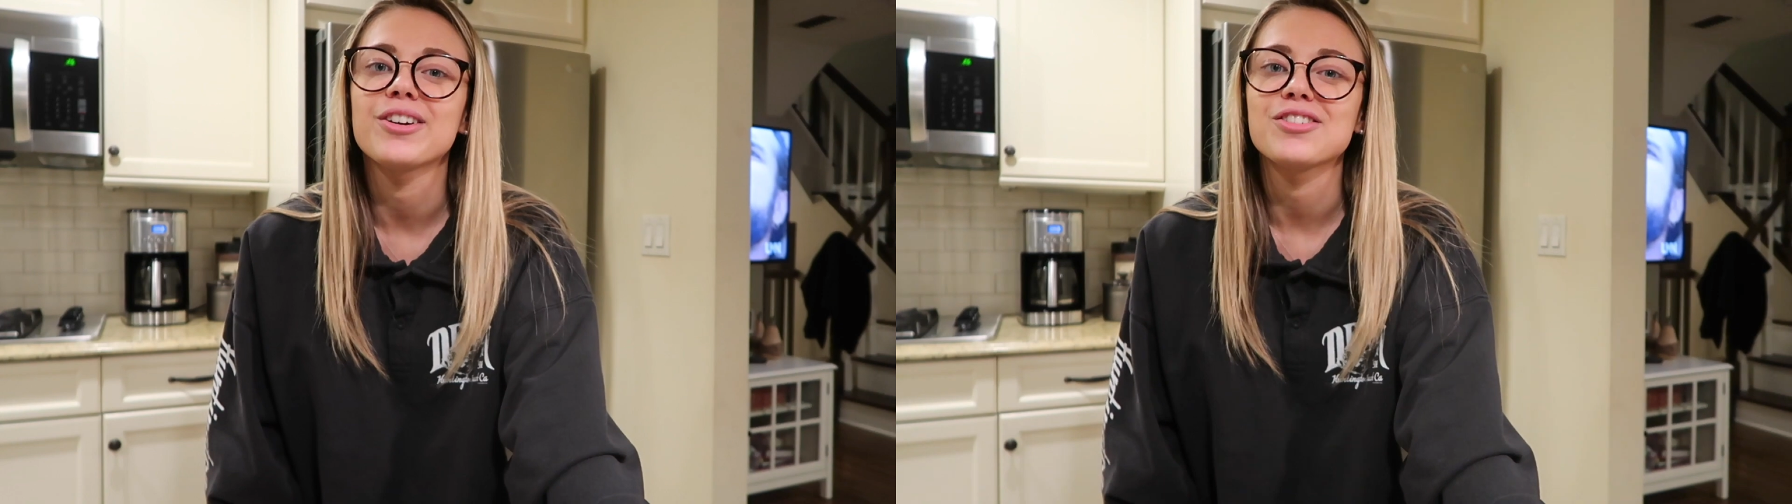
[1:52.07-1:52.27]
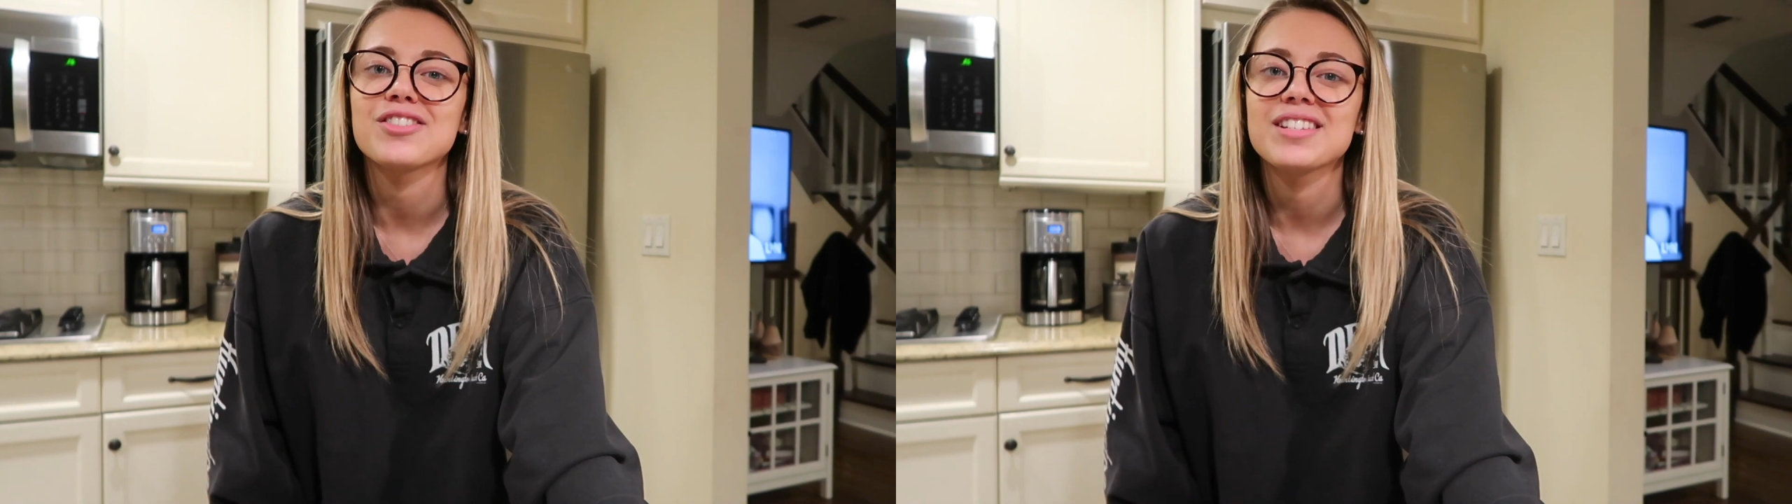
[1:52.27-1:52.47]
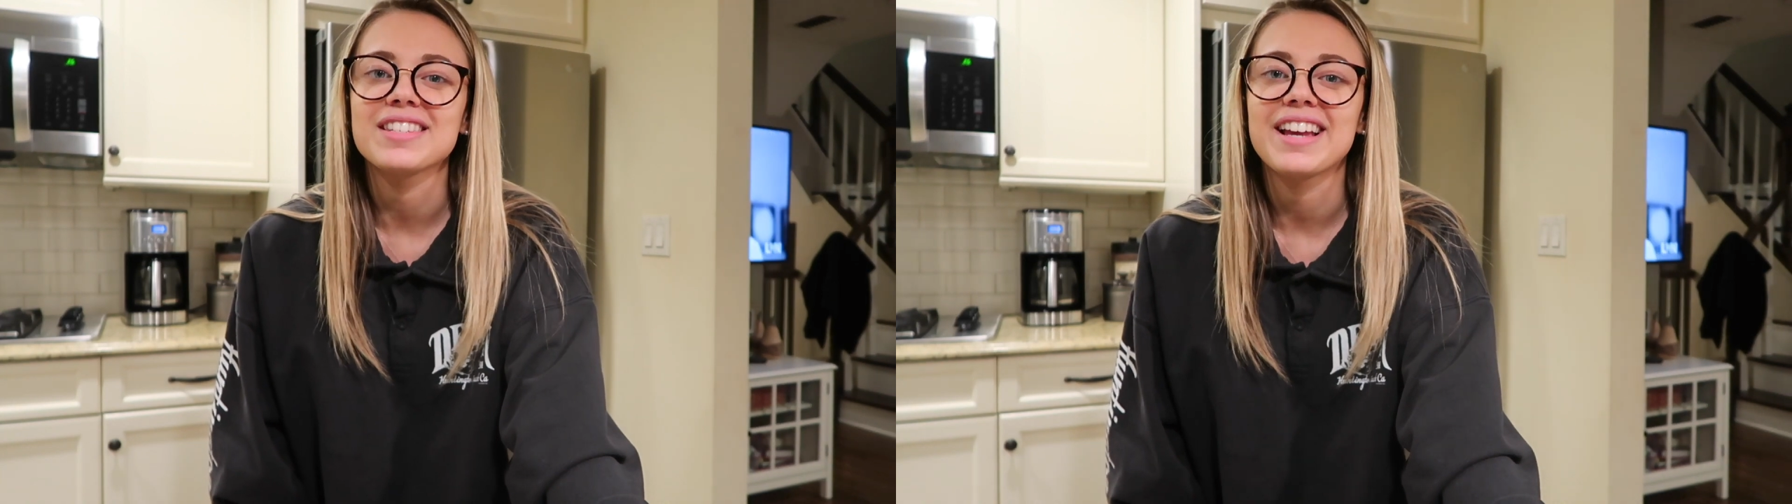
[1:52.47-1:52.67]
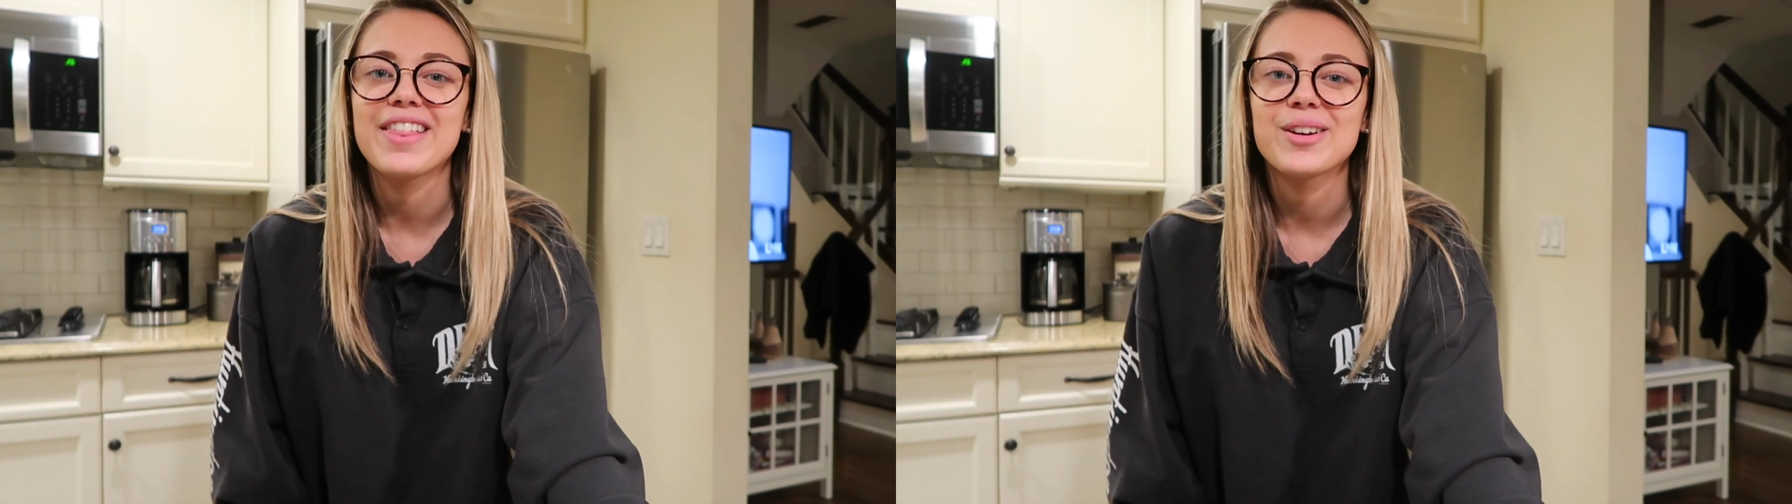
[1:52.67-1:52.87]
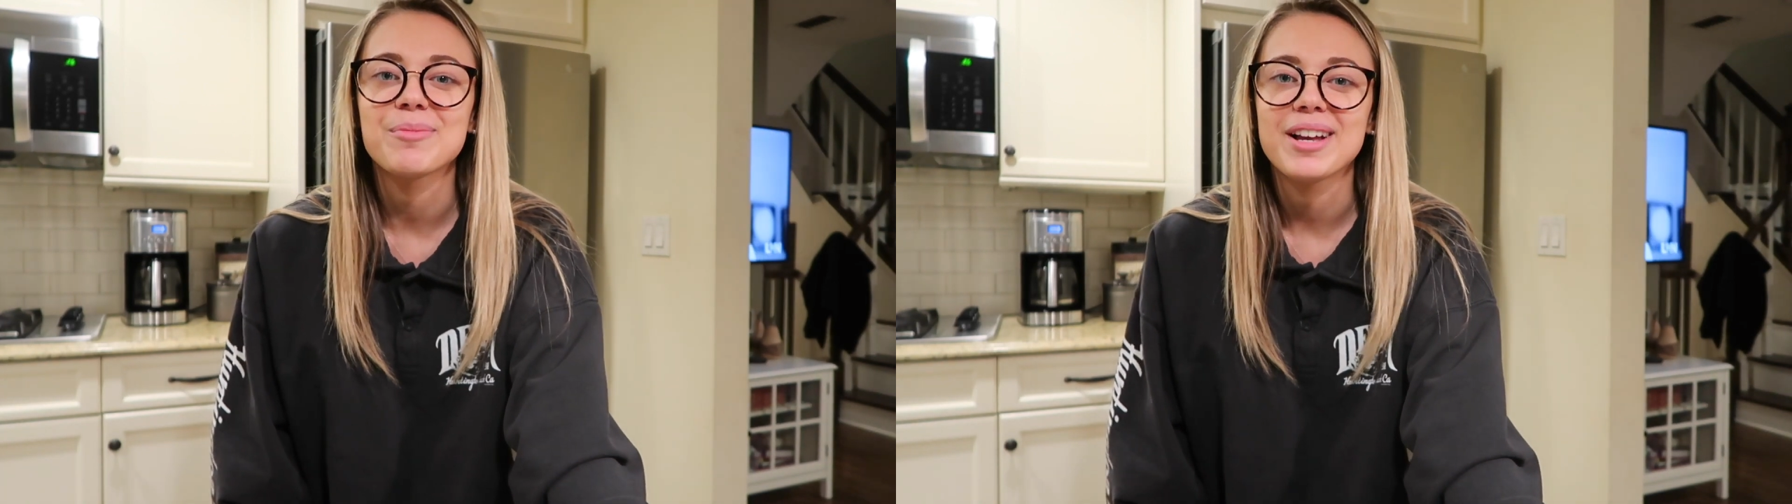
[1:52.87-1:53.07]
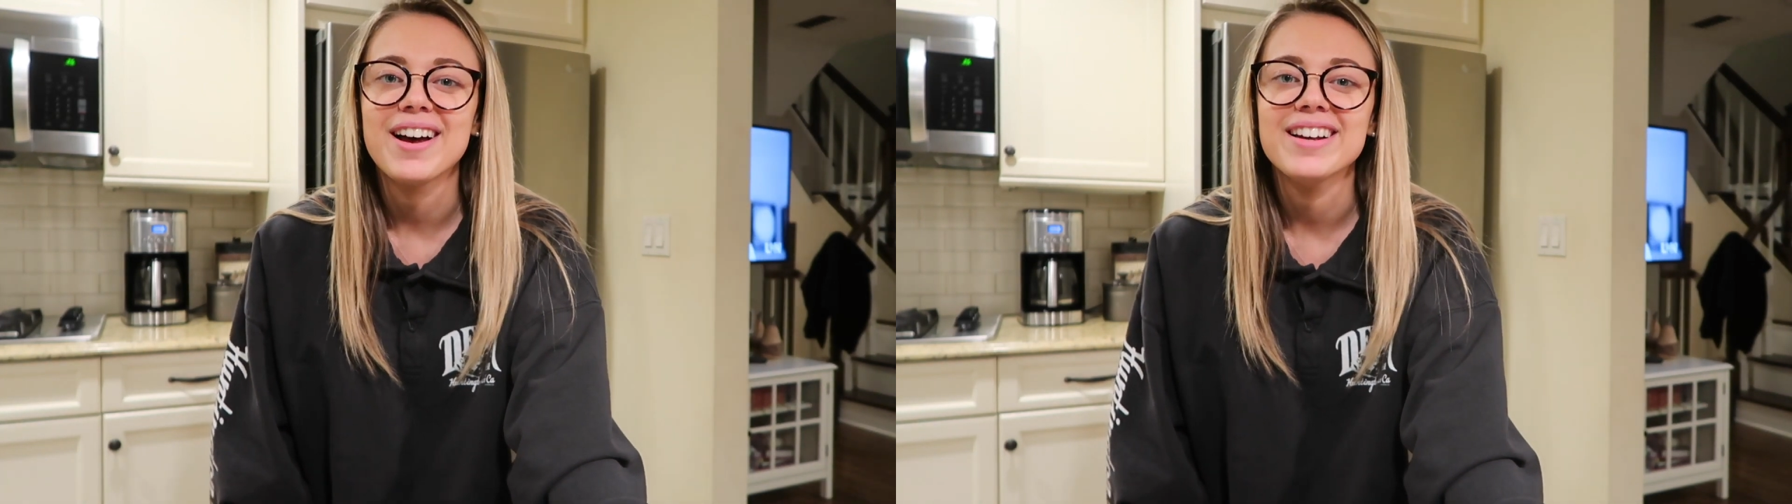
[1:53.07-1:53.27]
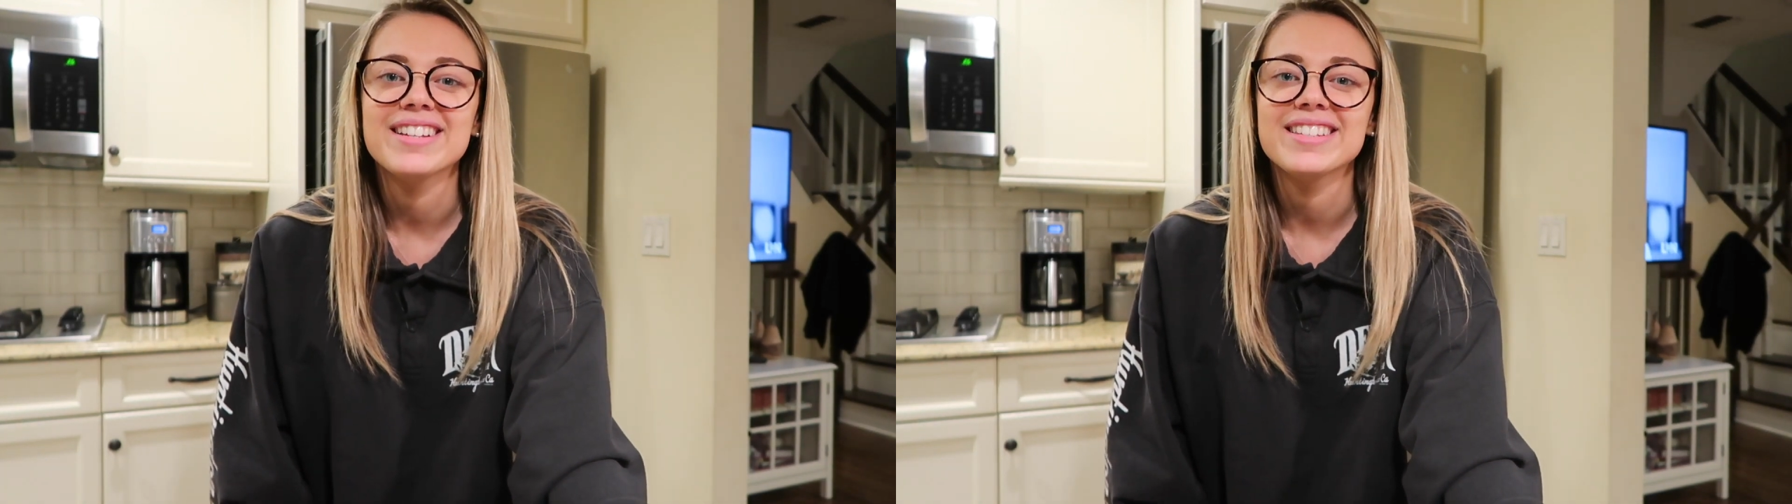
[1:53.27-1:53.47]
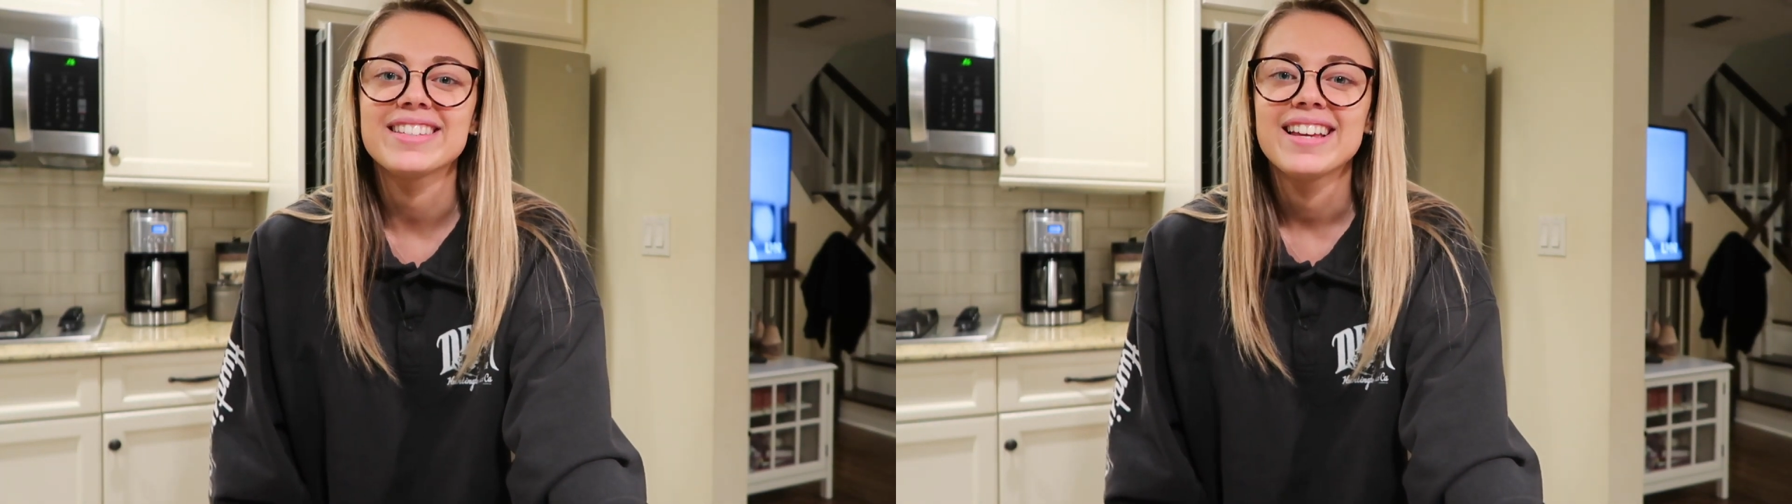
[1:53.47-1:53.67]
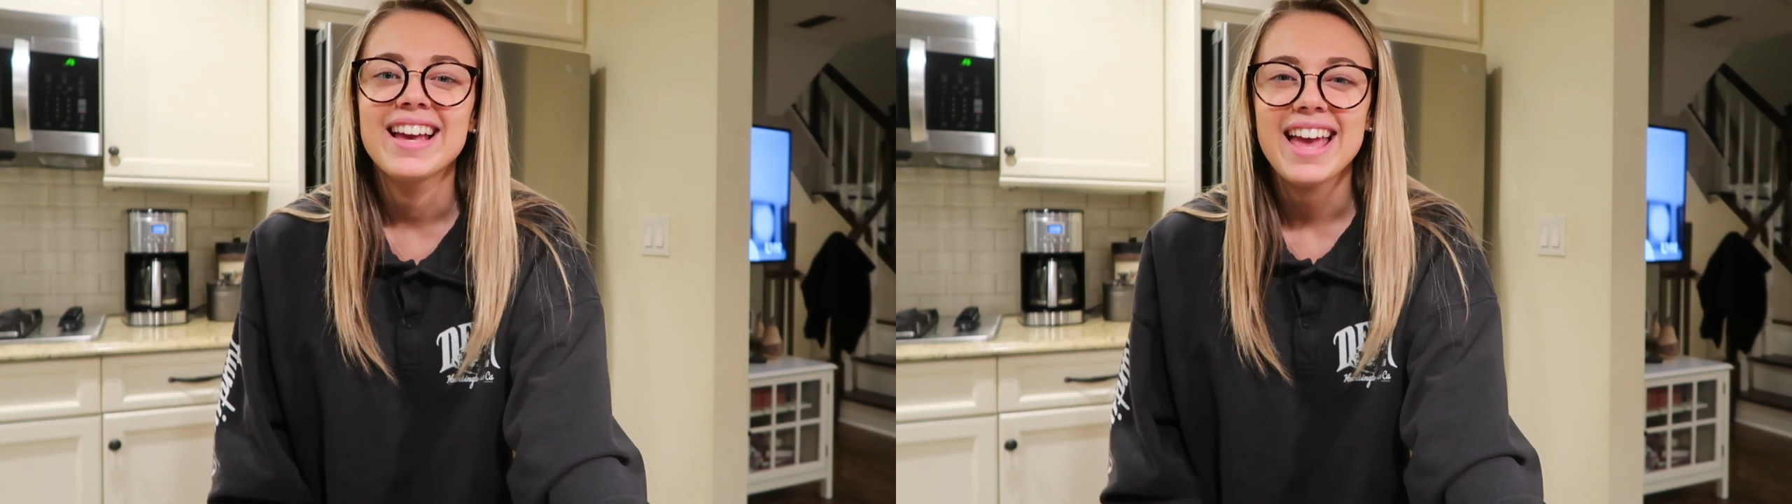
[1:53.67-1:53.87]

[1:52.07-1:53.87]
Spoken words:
groceries together because